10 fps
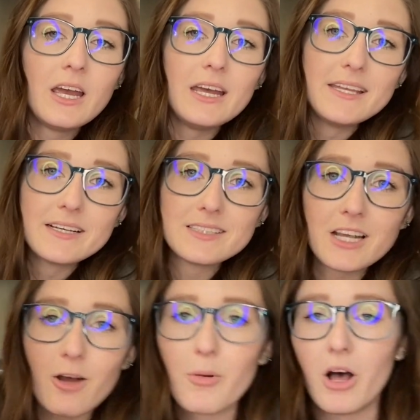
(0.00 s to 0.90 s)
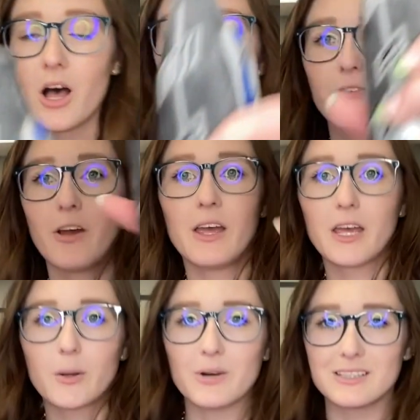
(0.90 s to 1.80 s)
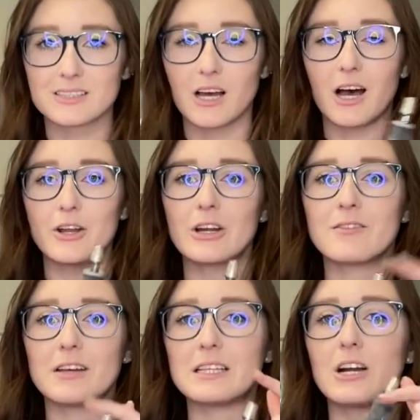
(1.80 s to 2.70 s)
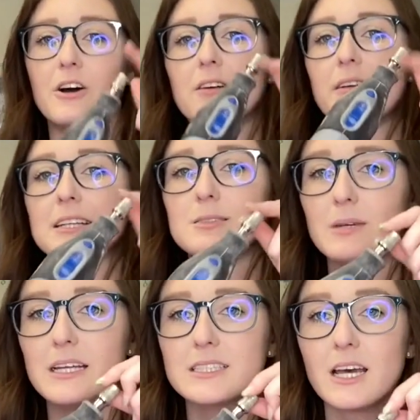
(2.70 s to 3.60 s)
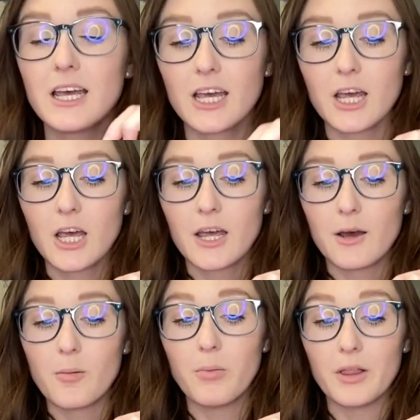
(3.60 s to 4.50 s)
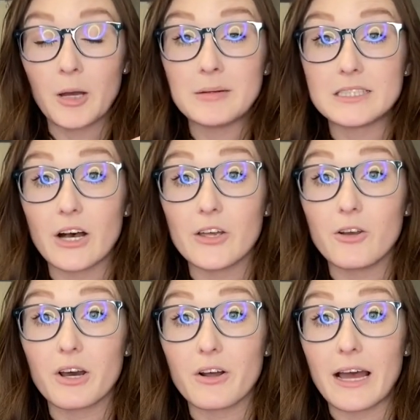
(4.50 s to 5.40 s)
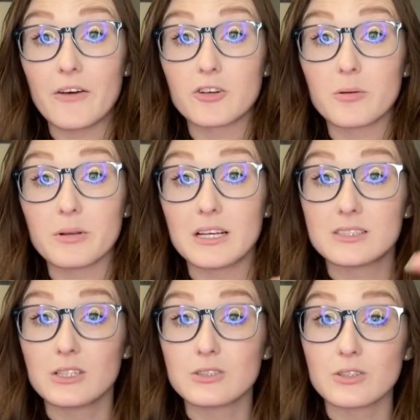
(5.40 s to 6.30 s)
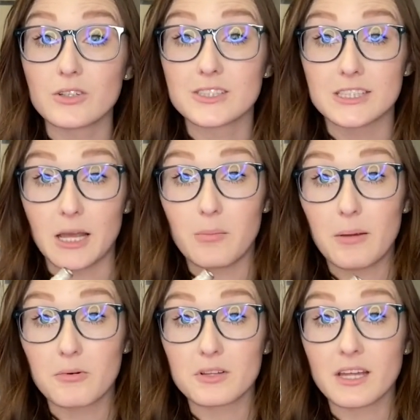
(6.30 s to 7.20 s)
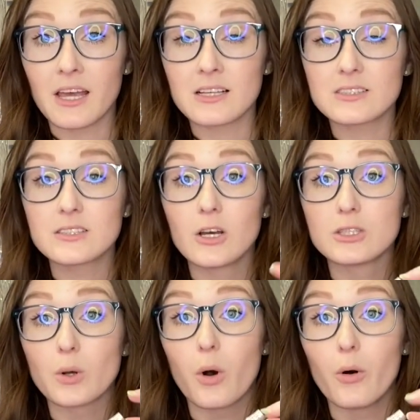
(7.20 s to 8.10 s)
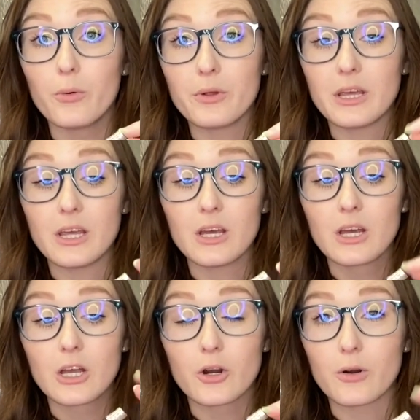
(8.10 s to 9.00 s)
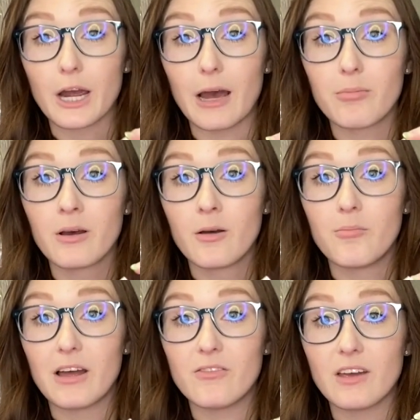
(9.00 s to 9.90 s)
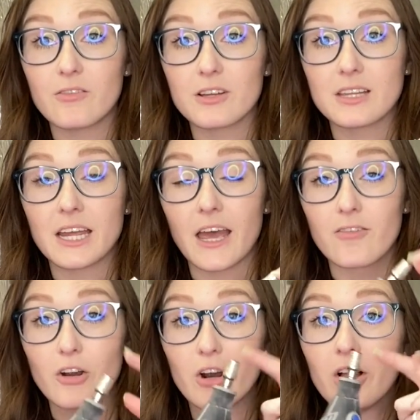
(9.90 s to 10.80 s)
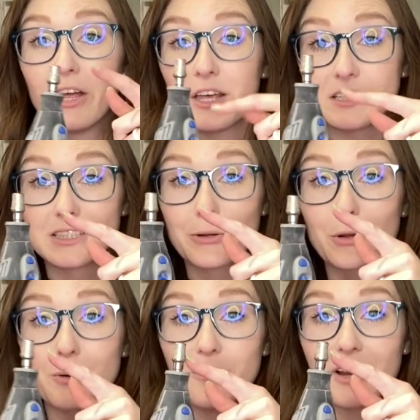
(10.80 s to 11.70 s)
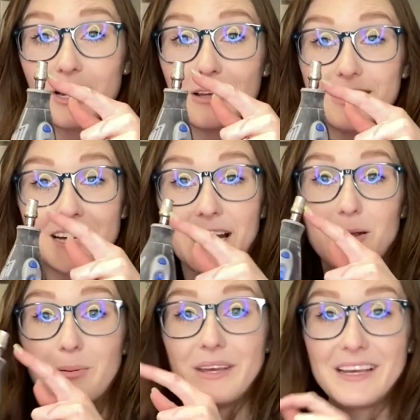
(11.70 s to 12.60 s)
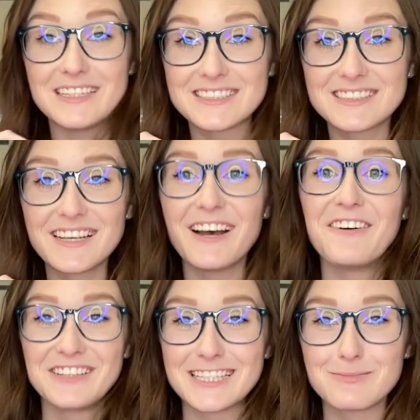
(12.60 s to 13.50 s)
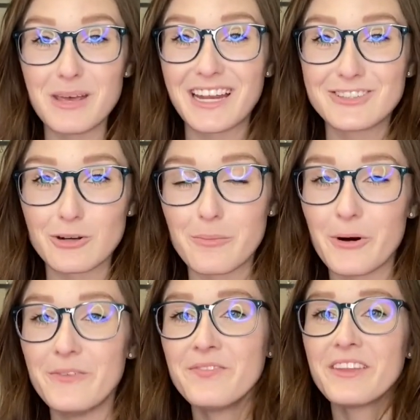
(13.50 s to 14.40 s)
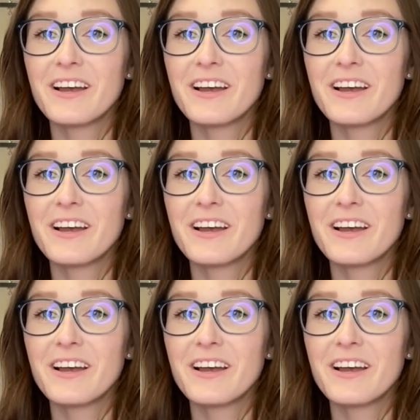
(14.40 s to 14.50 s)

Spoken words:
It doesn't come off. It was a $150 investment, but let me tell you, I don't have to replace those little sandpaper things. So holy crap, my favorite thing ever is the little very tiny piece of this big Dremel.